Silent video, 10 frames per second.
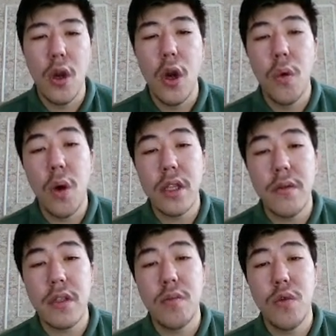One of
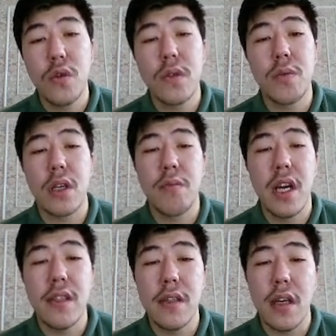the most
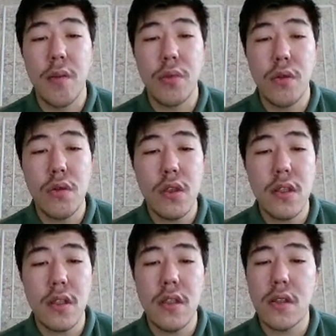promising approaches
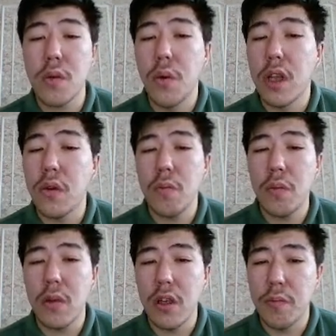is quantum
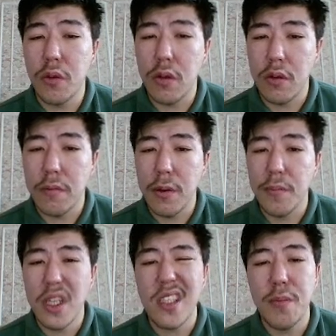cryptography,
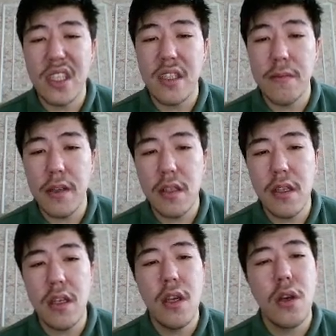specifically
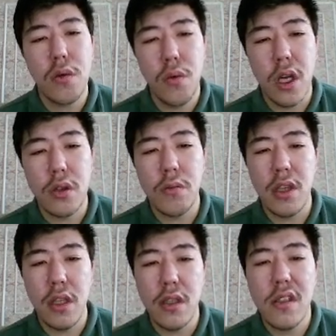quantum key
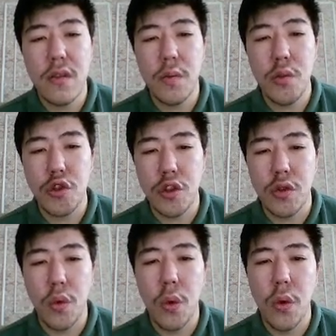distribution
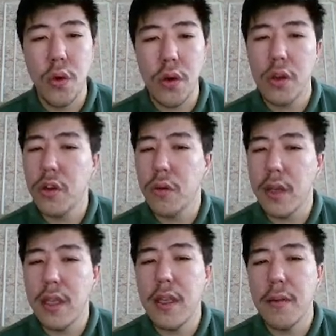or
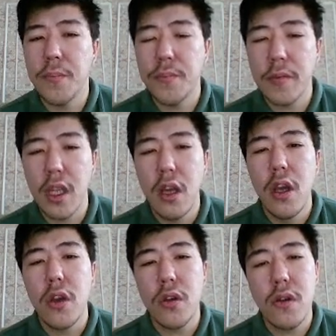QKD.
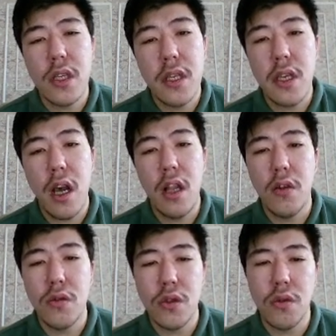QKD
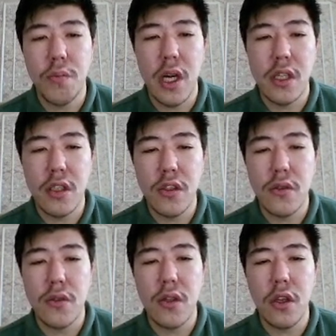allows two parties to
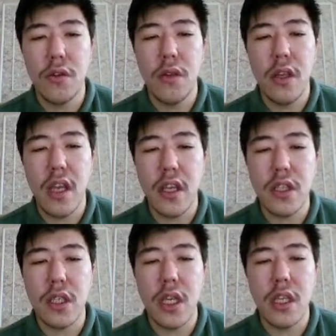securely
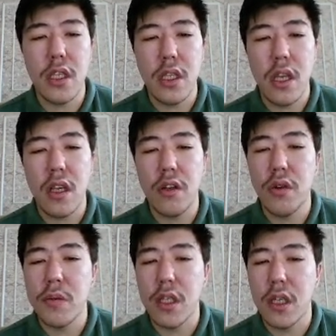exchange
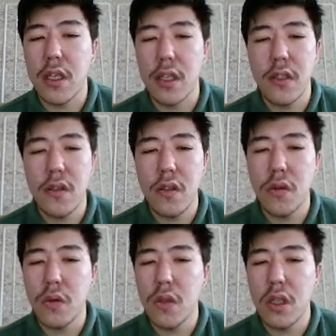encryption keys using